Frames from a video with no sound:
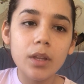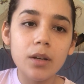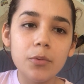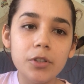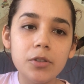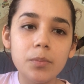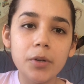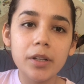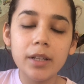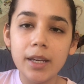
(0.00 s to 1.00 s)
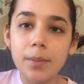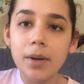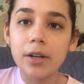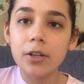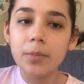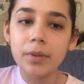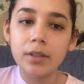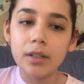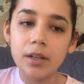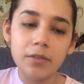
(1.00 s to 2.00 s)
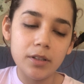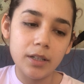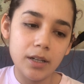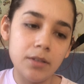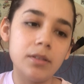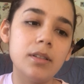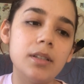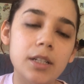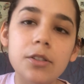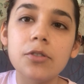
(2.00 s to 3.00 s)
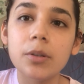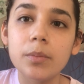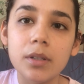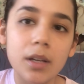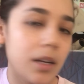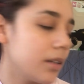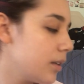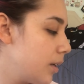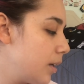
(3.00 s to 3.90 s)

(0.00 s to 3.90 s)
when you bring in the E minor, but then everything else is 8 strums again.